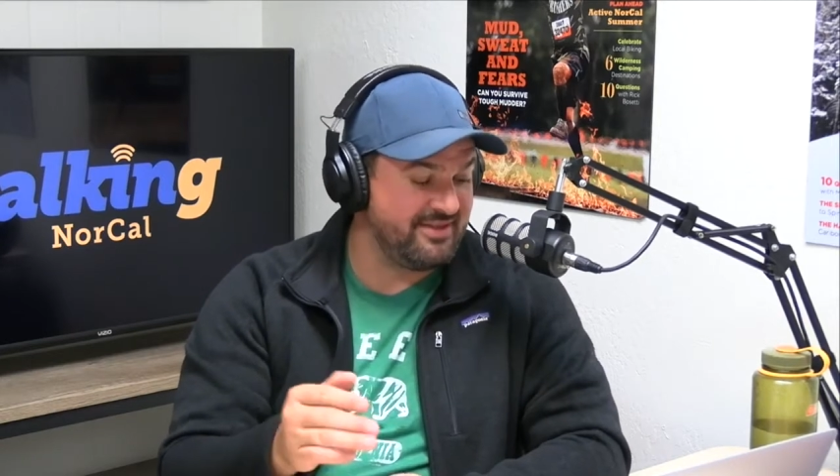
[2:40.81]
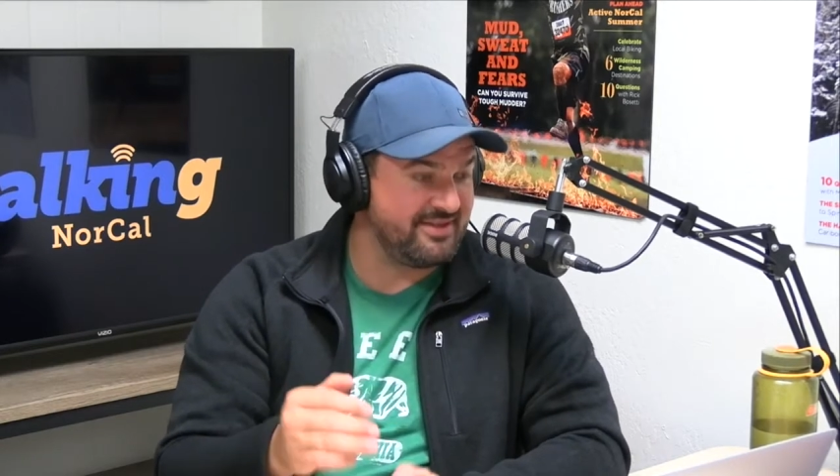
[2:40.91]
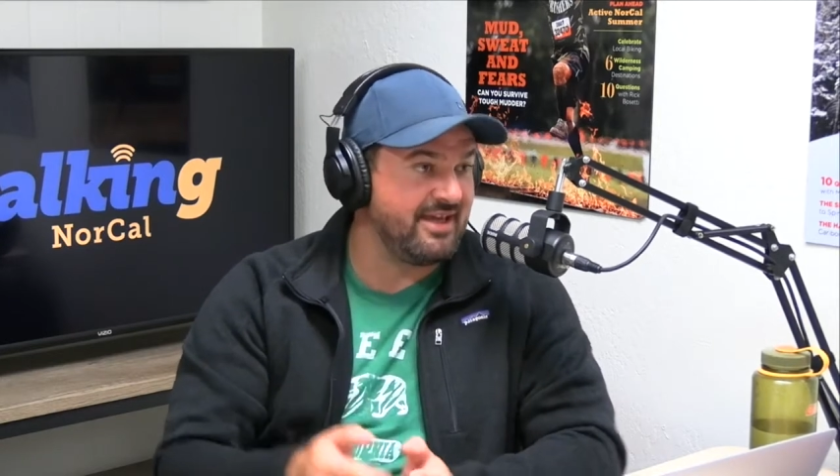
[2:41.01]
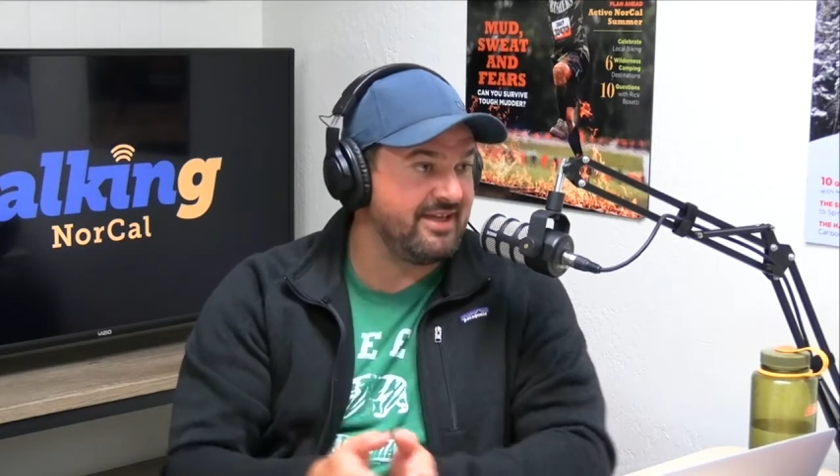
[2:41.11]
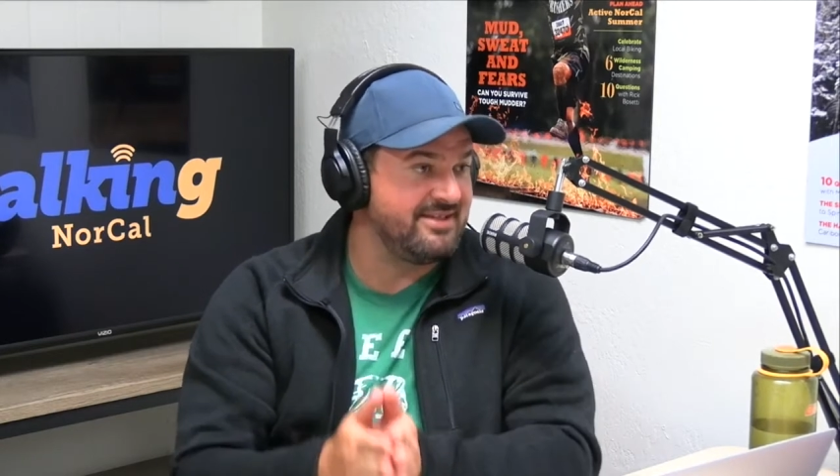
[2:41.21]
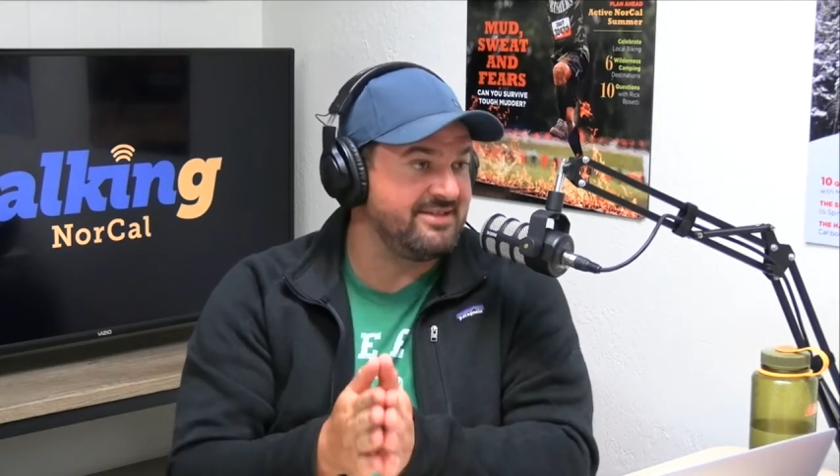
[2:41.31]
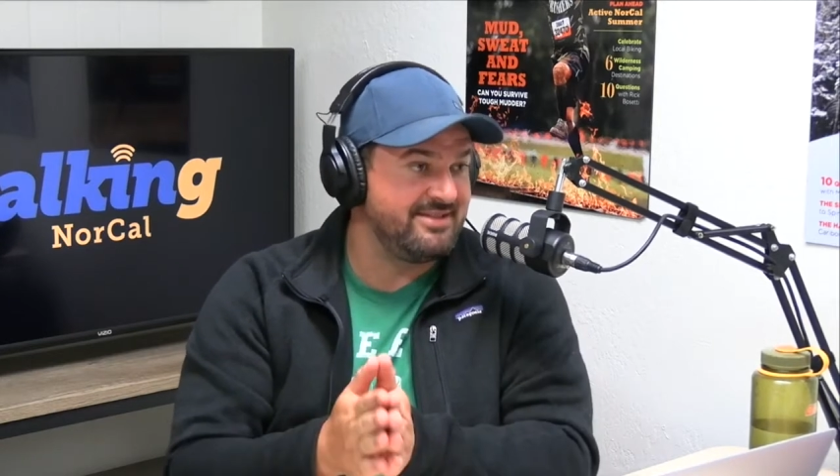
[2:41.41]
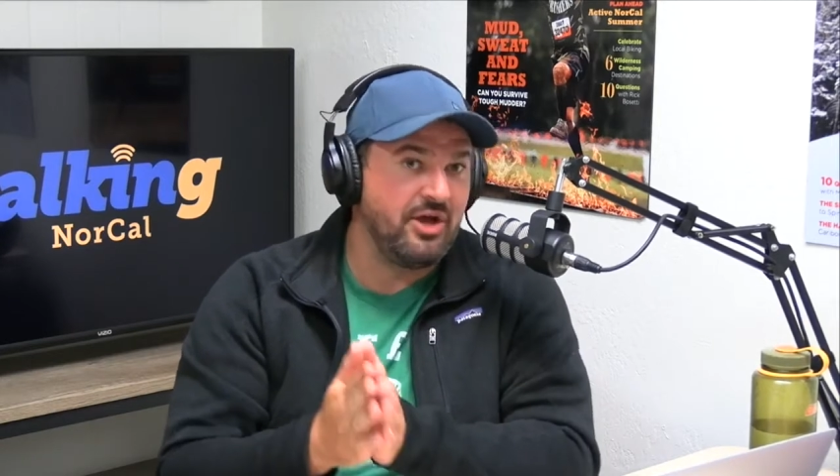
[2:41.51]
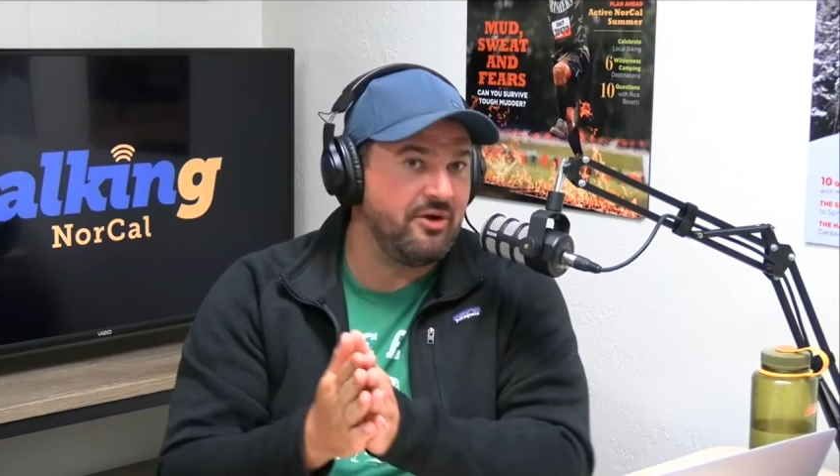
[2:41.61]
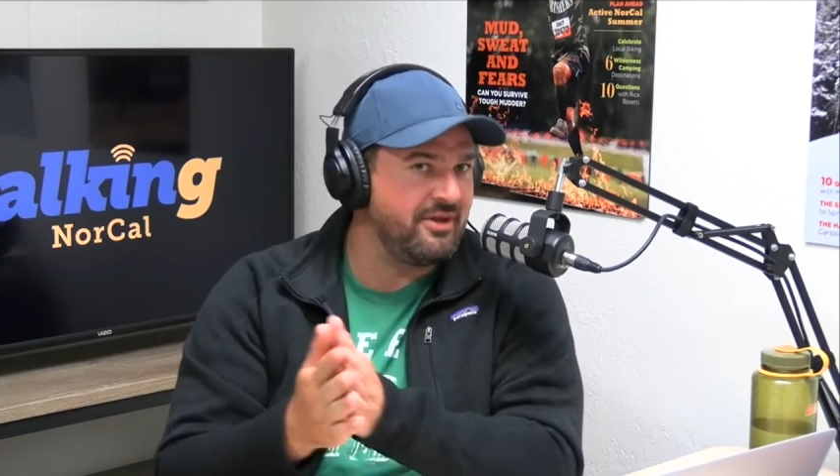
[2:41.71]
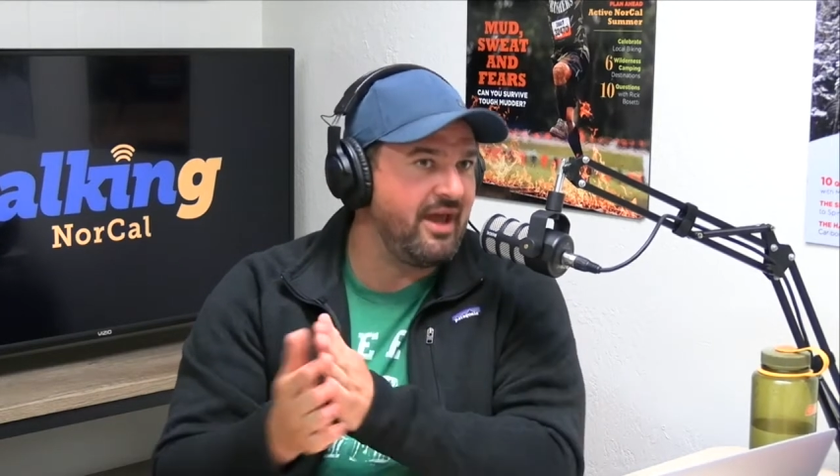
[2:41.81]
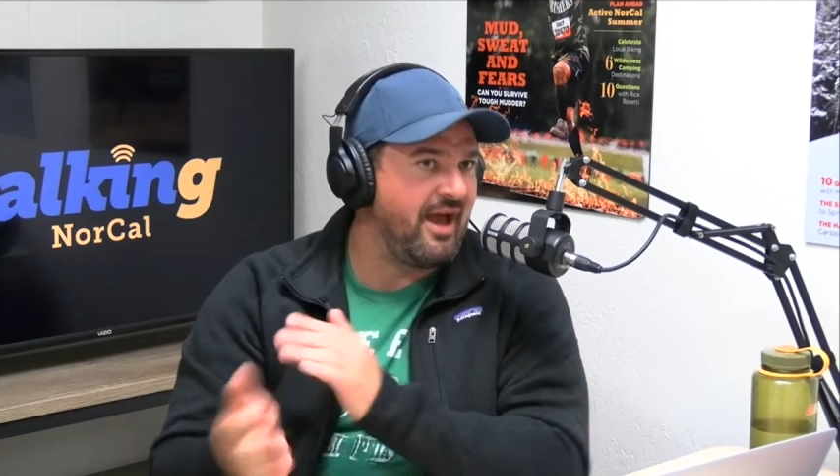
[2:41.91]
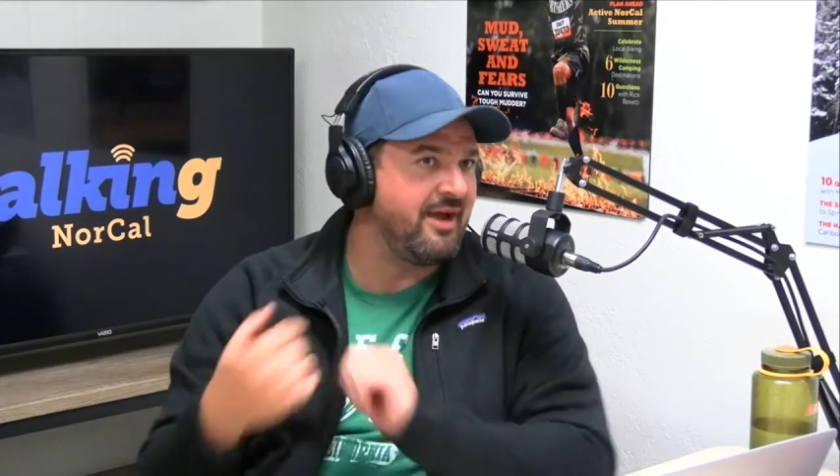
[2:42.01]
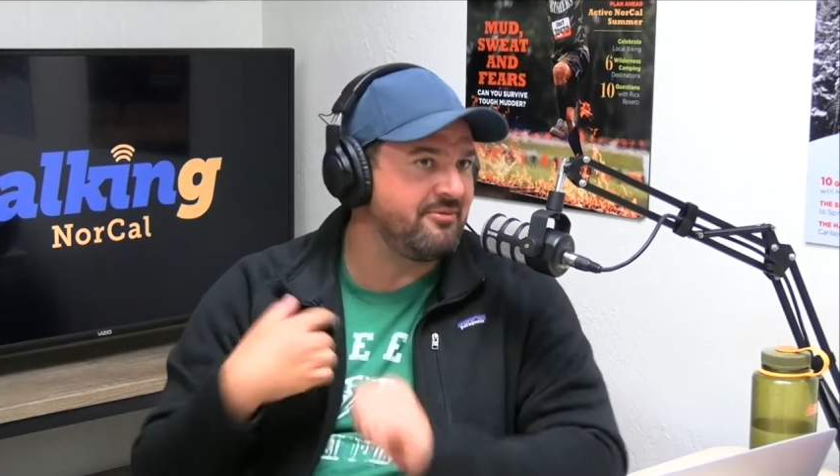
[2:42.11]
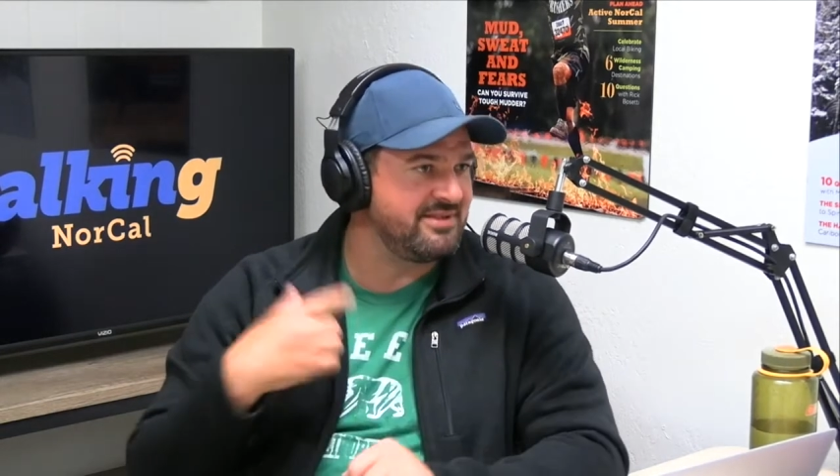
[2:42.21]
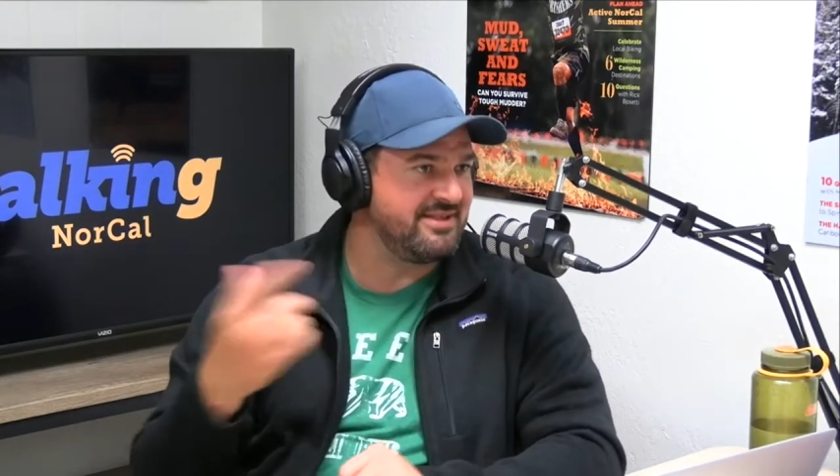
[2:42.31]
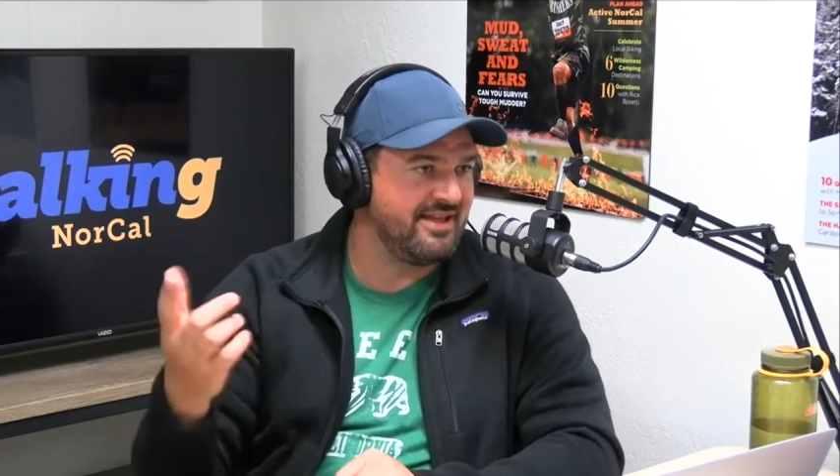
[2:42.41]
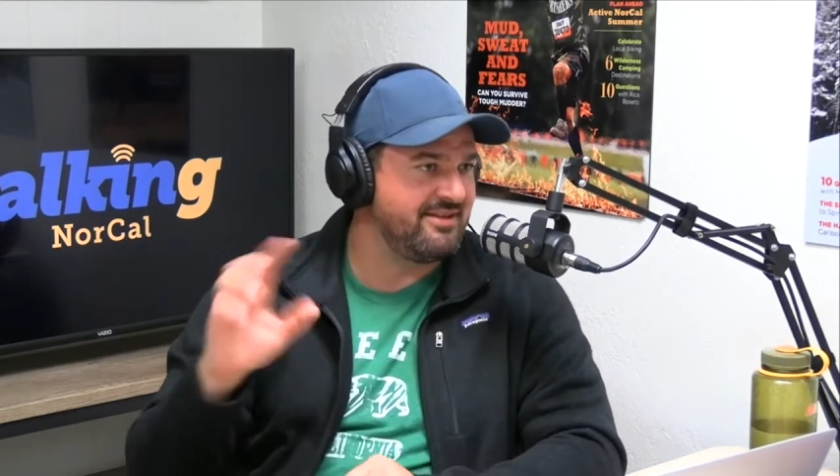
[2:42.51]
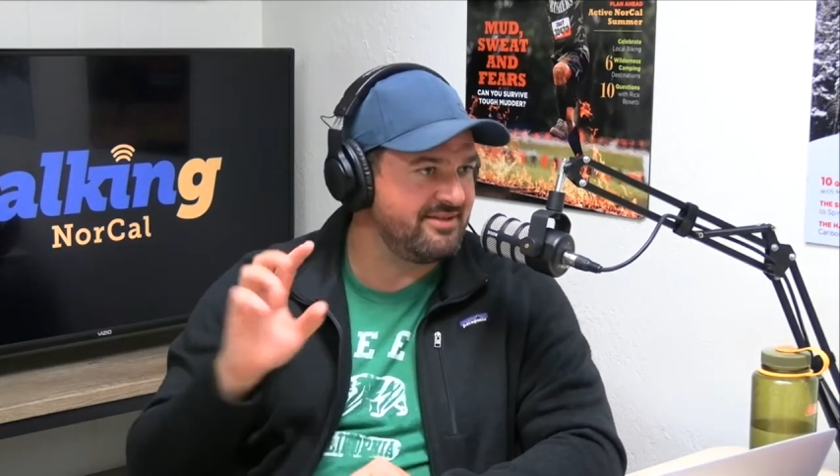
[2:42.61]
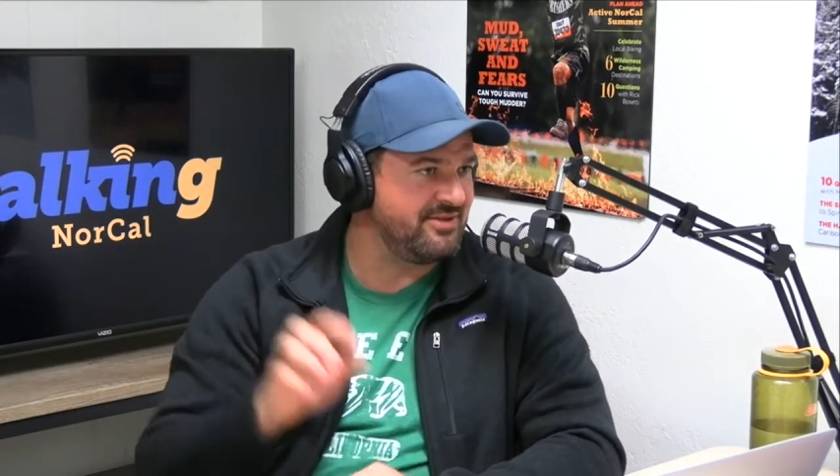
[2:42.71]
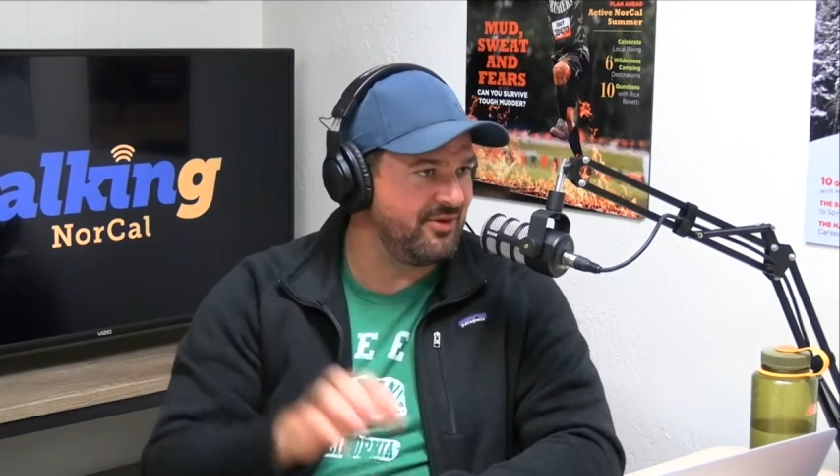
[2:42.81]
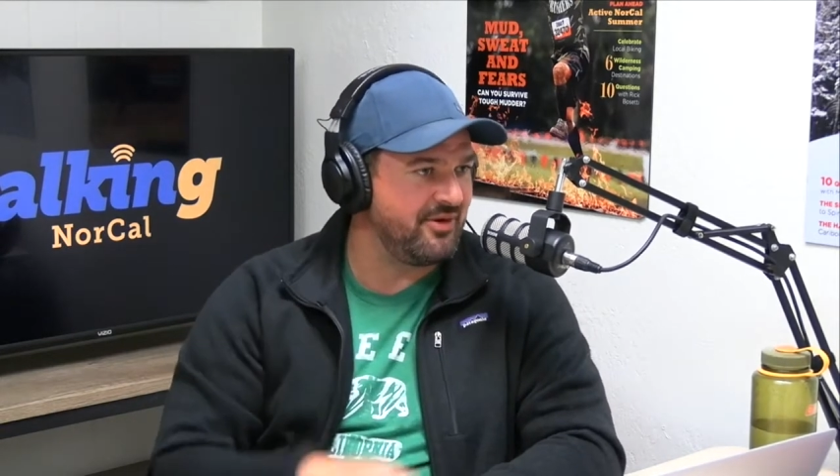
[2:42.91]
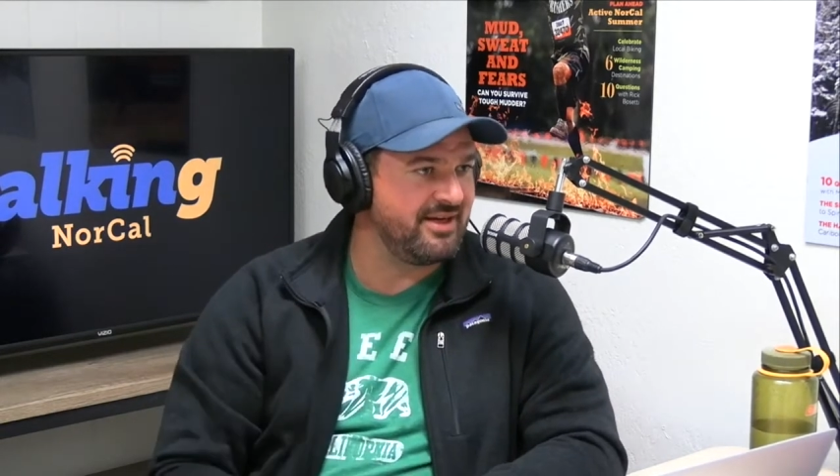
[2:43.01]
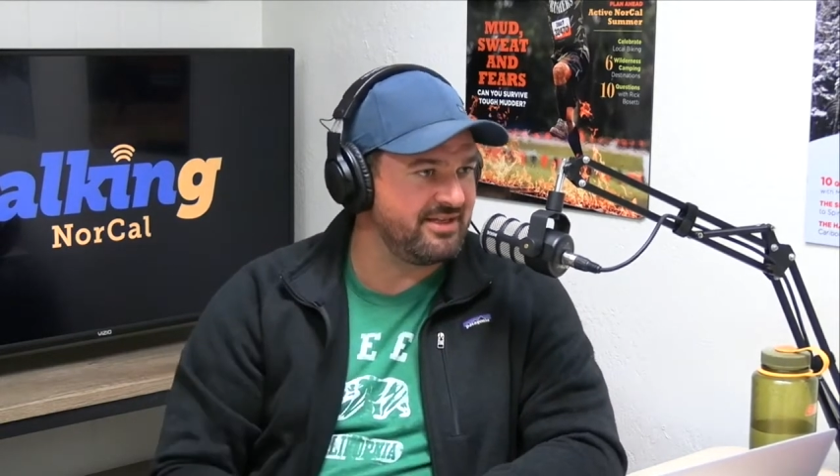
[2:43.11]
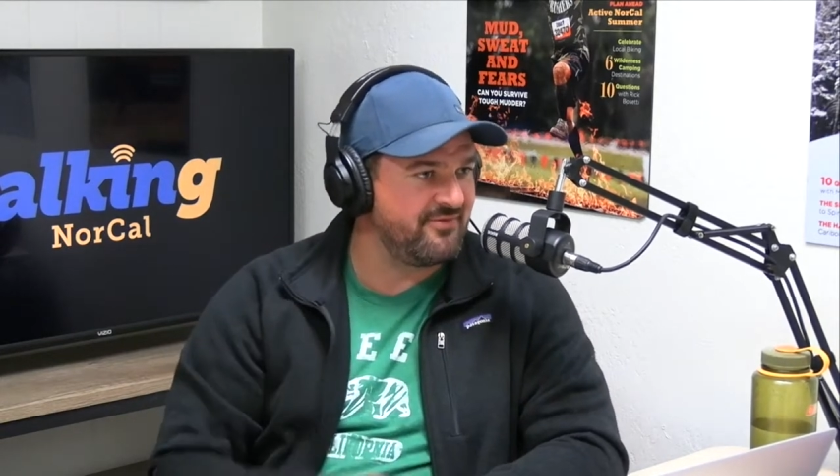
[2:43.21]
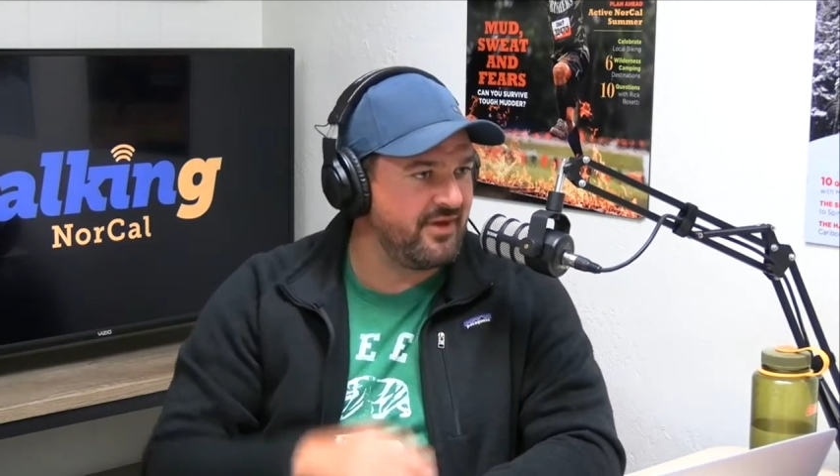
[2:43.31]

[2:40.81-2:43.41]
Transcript: The guy says, no, yeah, I was in that suit and it's